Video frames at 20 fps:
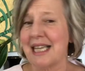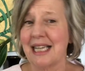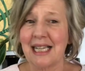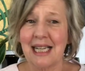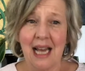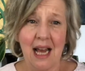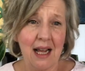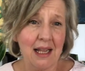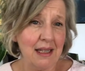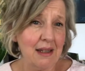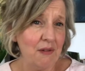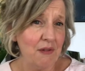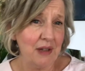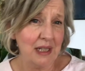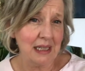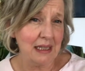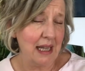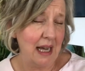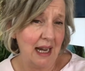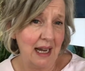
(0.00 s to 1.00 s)
And Carly
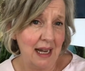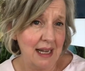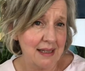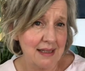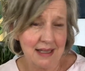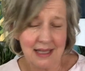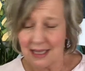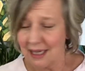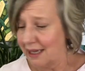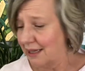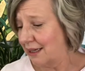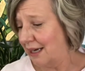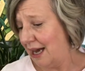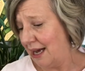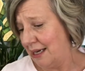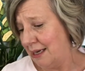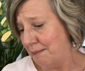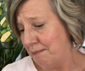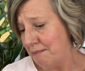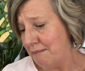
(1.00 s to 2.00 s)
Findlay has done
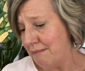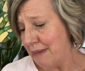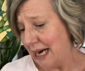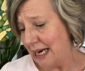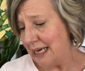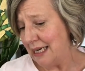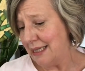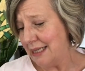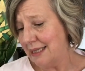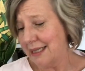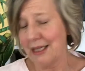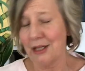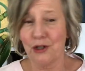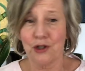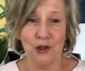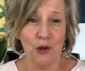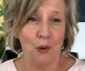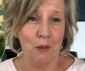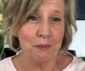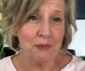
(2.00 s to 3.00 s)
an amazing
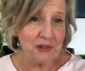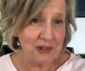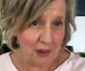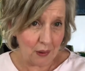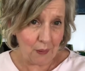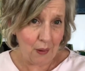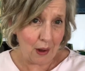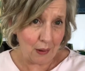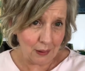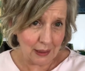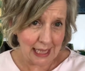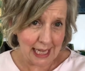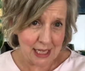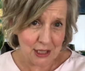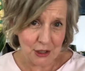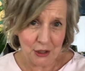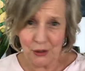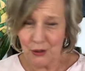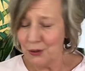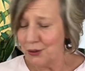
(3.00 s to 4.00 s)
job. So I'll let
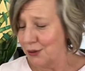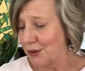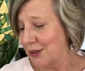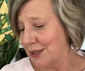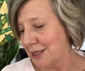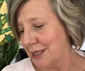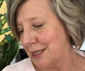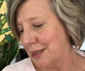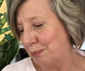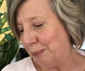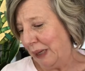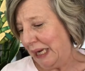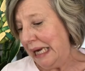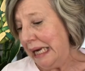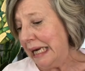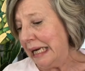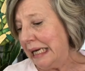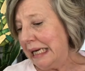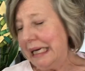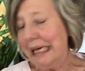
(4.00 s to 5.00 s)
her
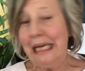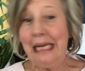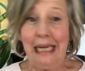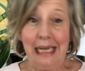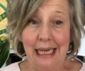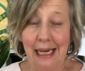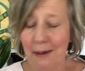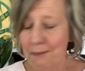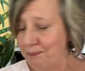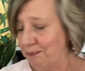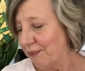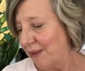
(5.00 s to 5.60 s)
speak here.